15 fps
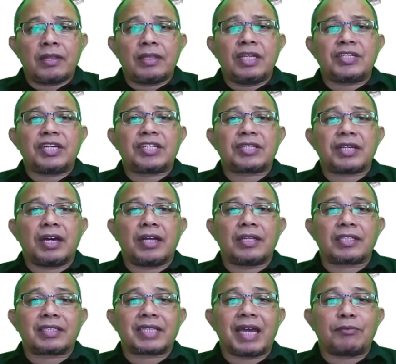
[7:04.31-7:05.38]
This is
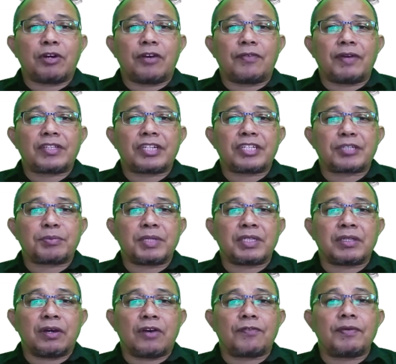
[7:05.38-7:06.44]
the type of
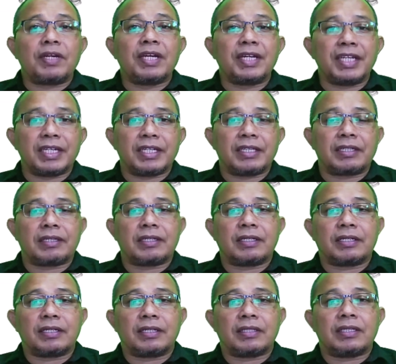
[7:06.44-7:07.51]
assessment of learning,
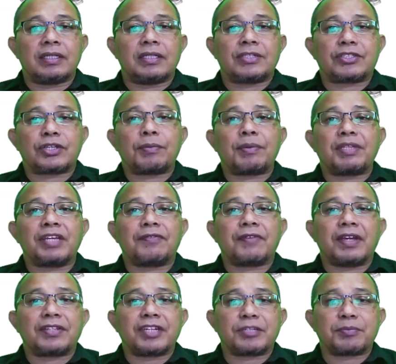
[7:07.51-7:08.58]
the
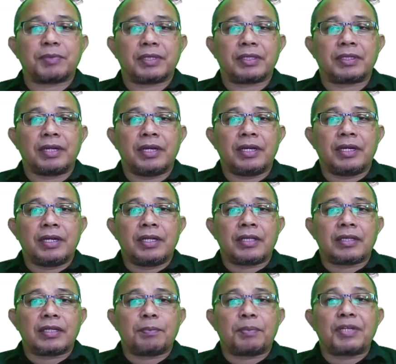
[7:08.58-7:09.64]
summative assessment,
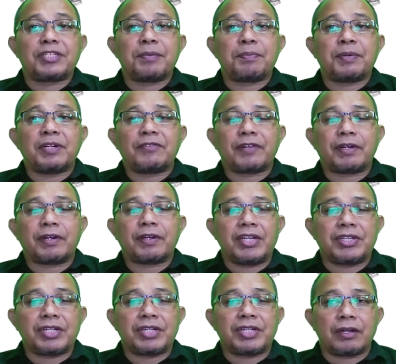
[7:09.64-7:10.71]
the principal
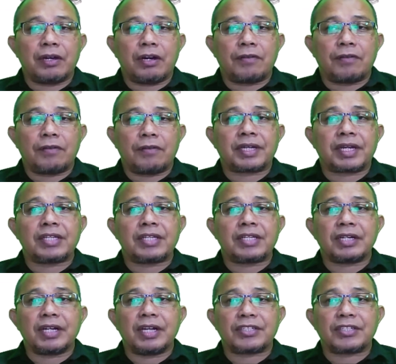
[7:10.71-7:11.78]
foundation of the
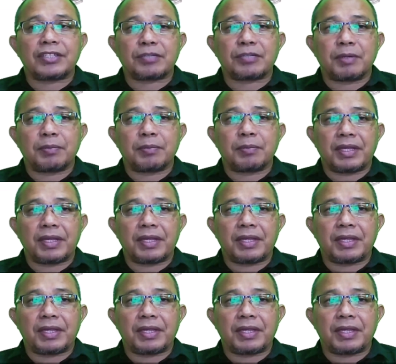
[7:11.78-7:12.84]
traditional assessment method.